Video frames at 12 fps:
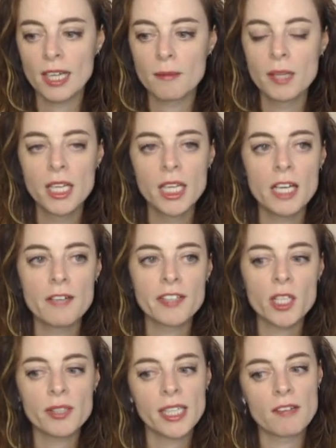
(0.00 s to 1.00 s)

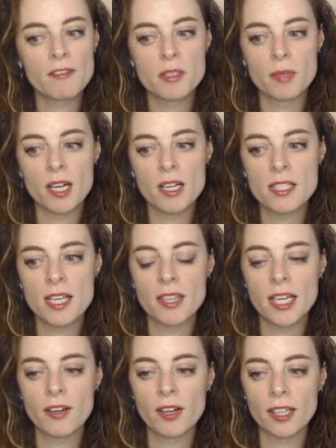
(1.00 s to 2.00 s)
If I already have some
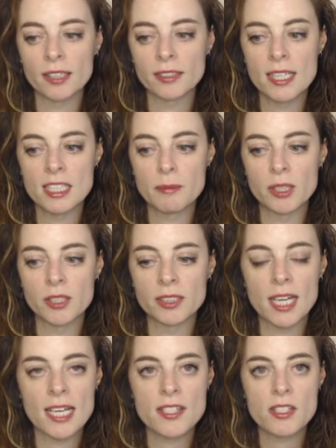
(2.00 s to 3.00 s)
content there, it's handy
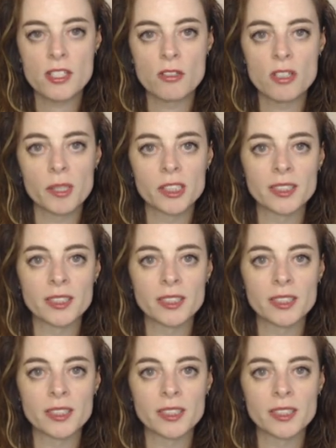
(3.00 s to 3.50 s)
because it asks you,